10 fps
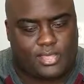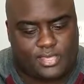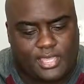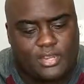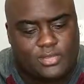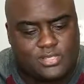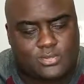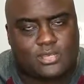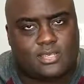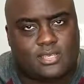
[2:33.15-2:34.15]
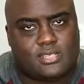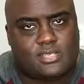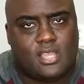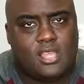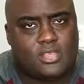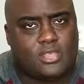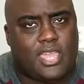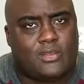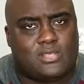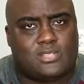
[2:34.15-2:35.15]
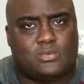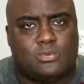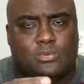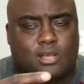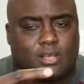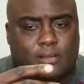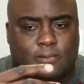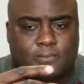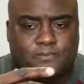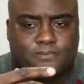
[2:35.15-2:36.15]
You're catering to a niche. You're catering to